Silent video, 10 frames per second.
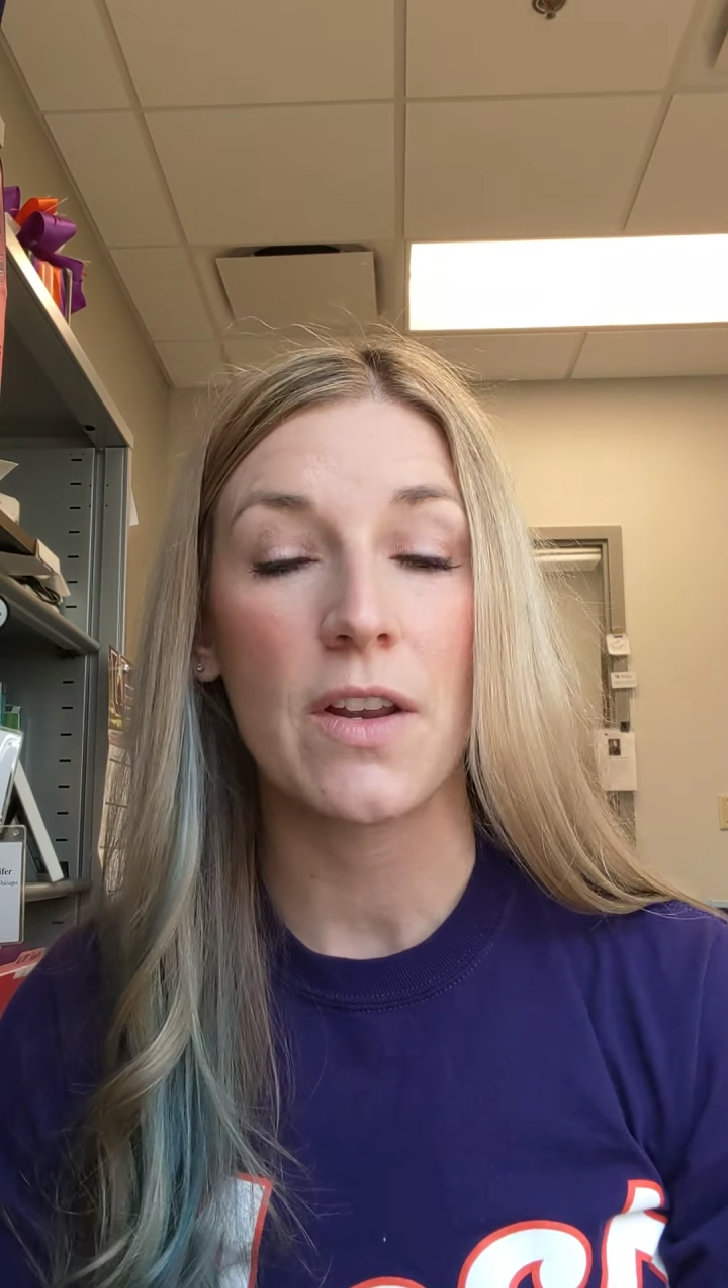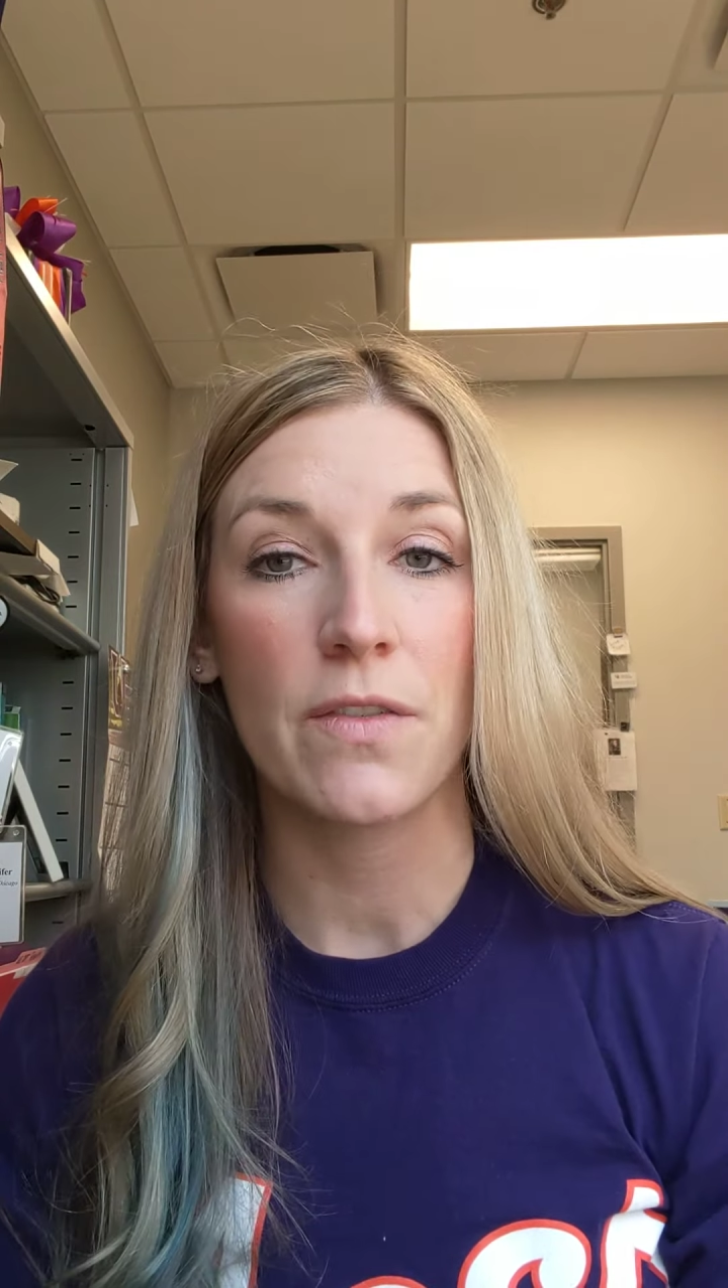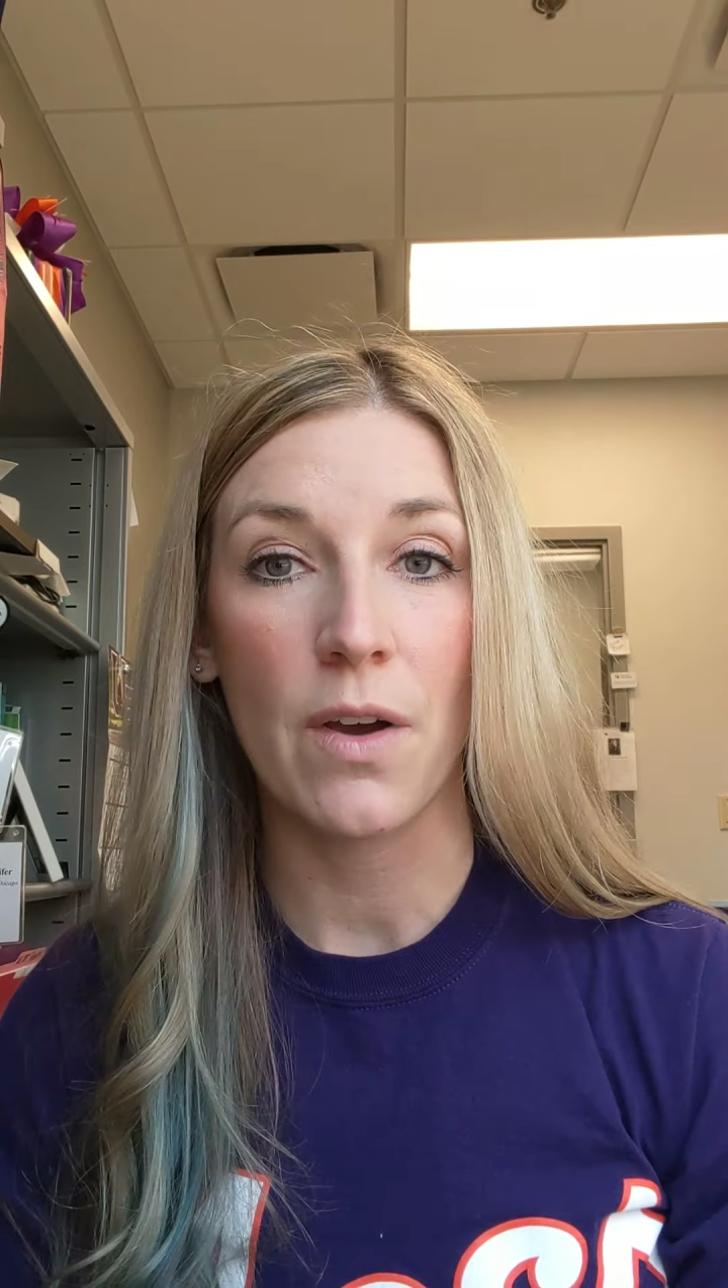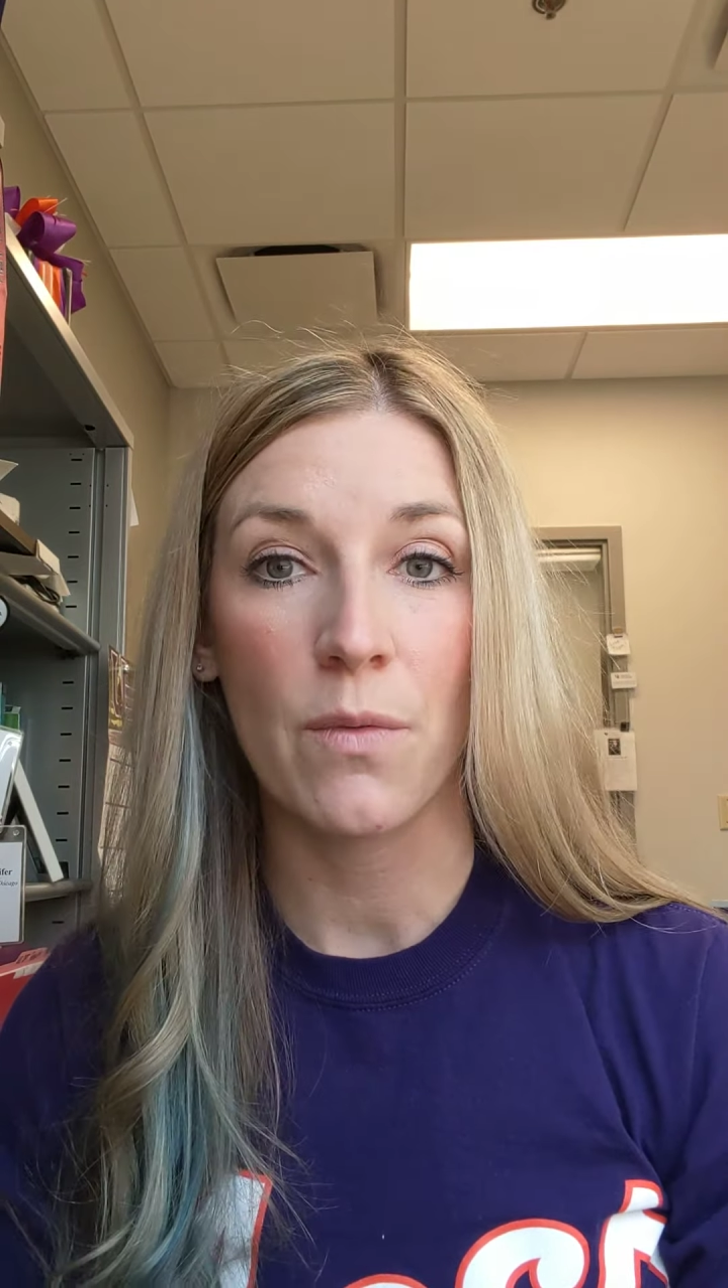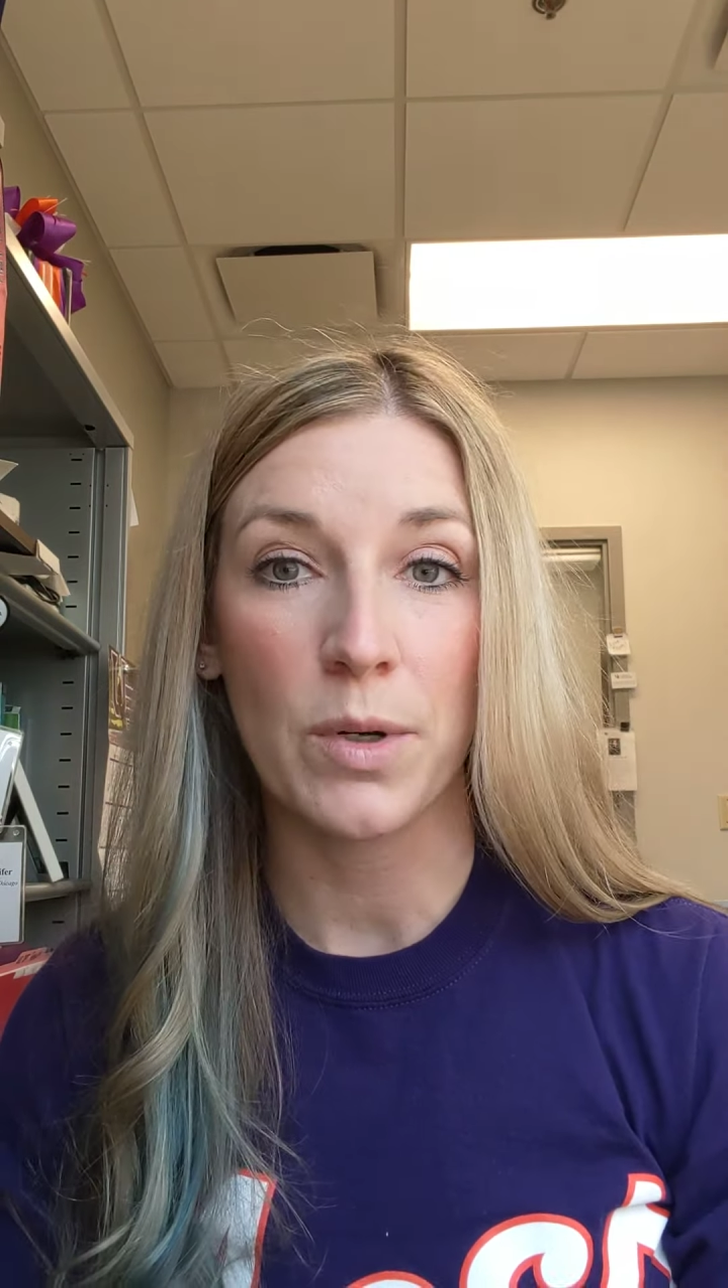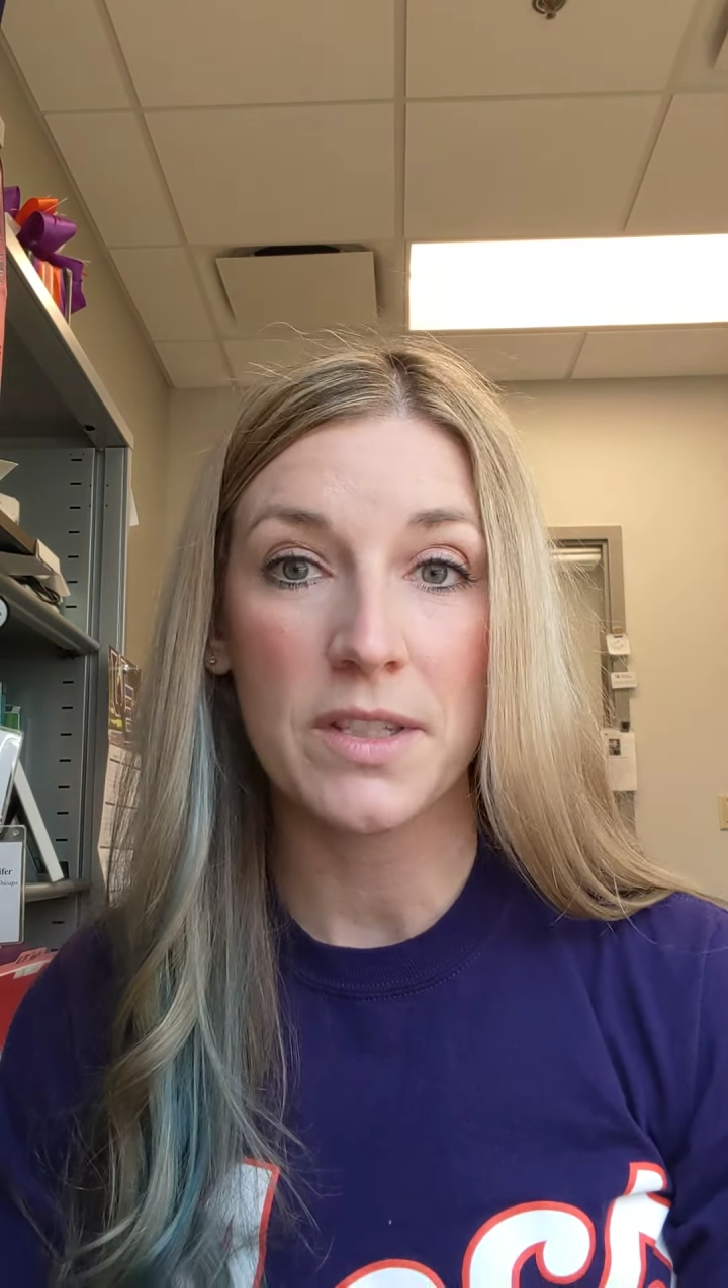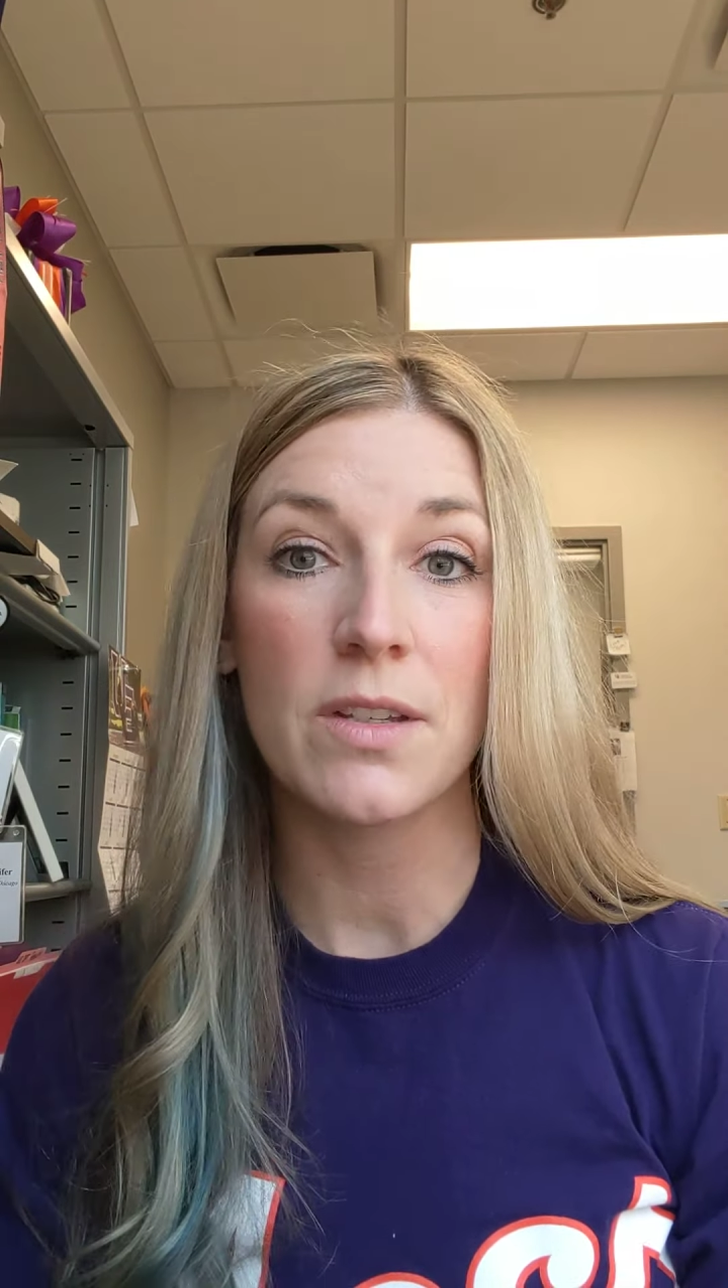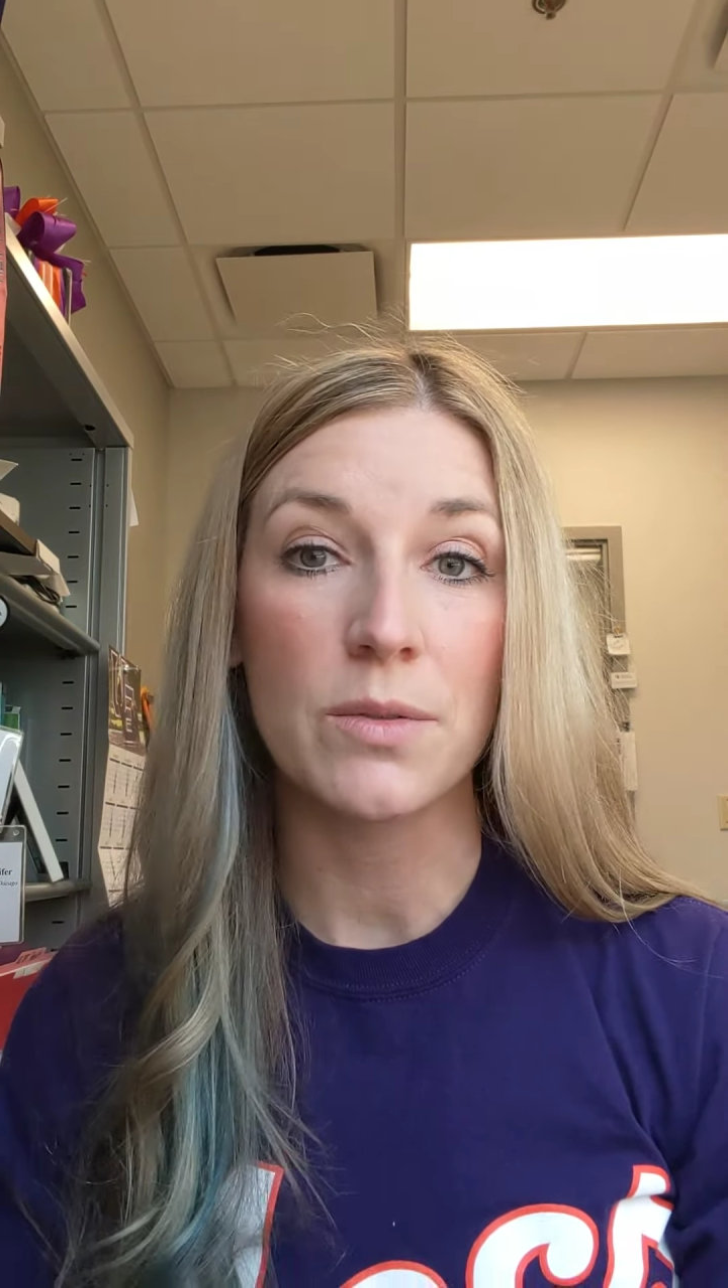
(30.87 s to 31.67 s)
of what's the